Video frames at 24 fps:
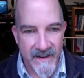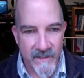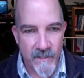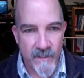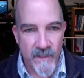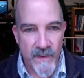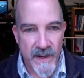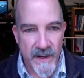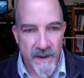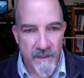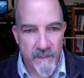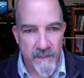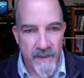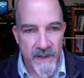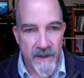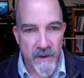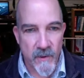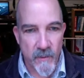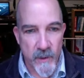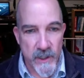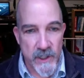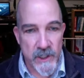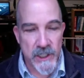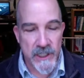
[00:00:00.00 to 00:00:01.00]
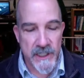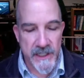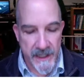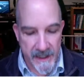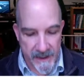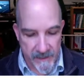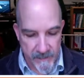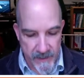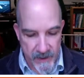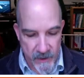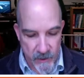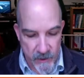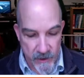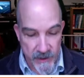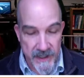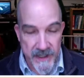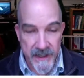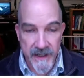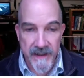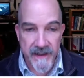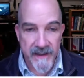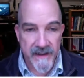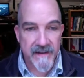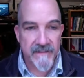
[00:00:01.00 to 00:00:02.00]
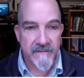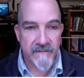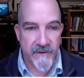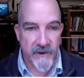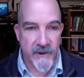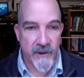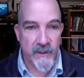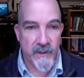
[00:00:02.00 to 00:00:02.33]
Being originally a computer geek, very